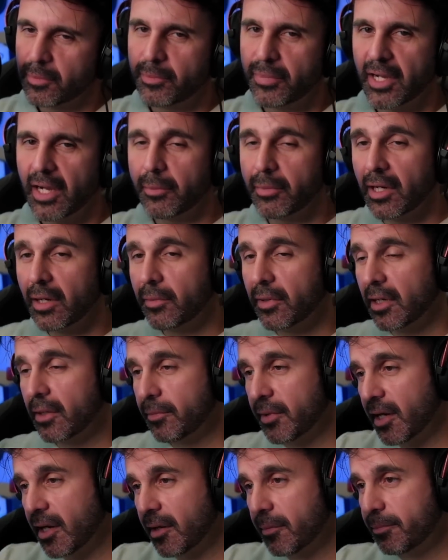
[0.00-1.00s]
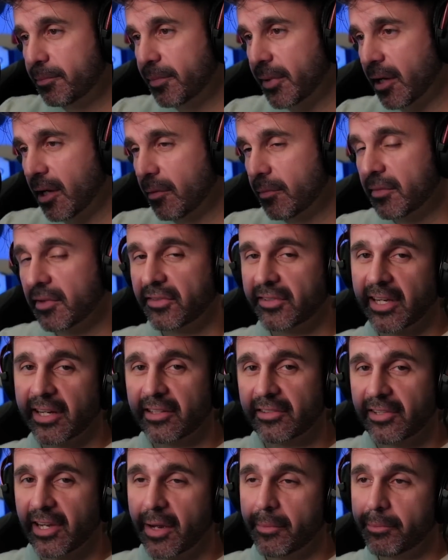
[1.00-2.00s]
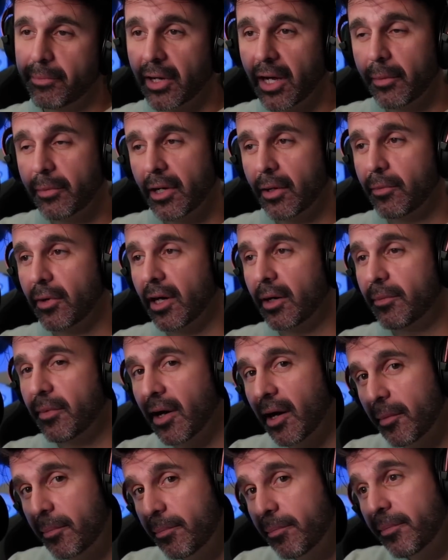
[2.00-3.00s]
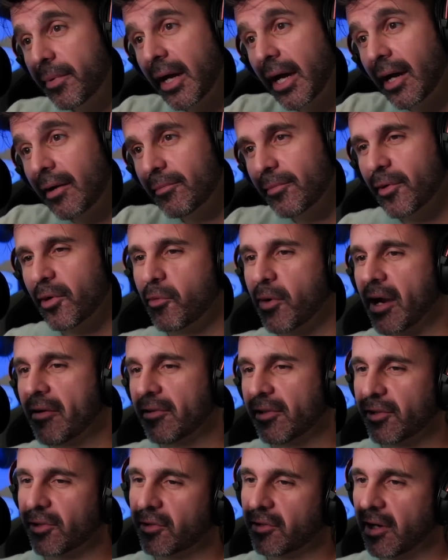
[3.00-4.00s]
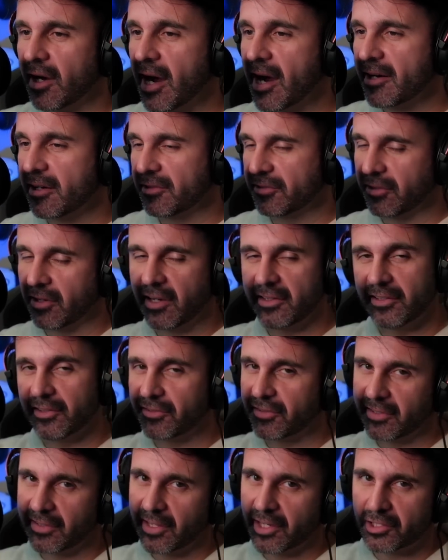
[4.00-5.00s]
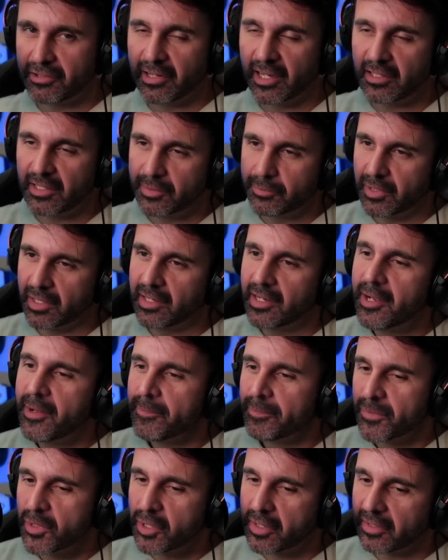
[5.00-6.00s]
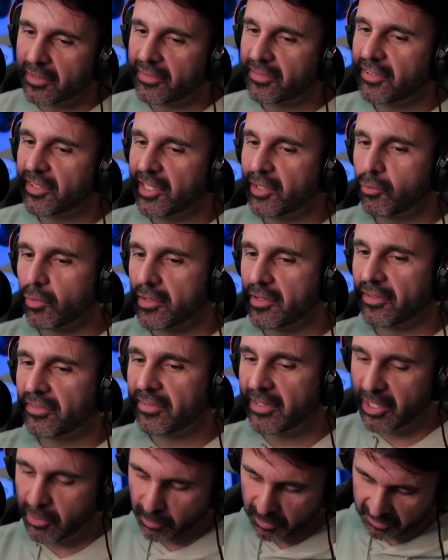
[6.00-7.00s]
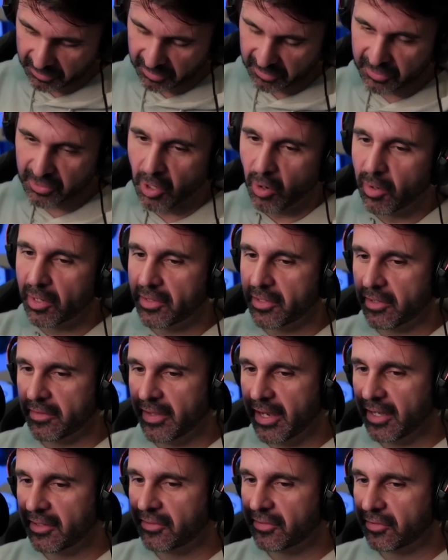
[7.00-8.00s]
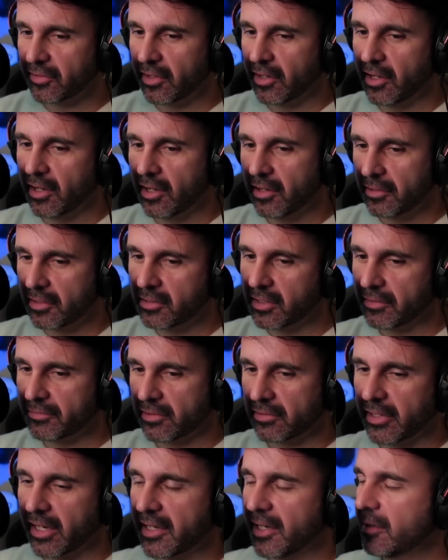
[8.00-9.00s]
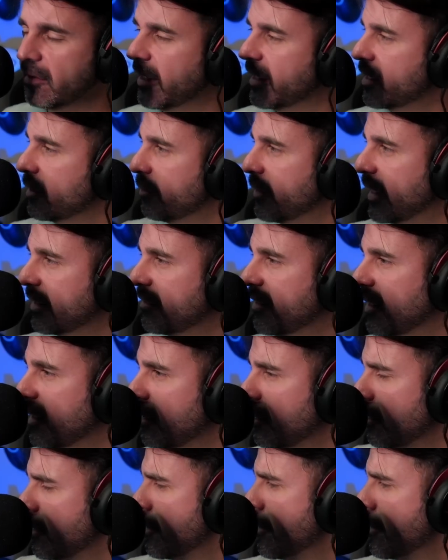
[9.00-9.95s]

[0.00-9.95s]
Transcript: Bum, bum, bum, bum, bum. Second time, bum, bum, bum, bum, bum. We have a little higher. Sorry, I didn't sing that correctly, but you can see where the sequence is going there. That's uh, clever writing. Like it back 10. Mm.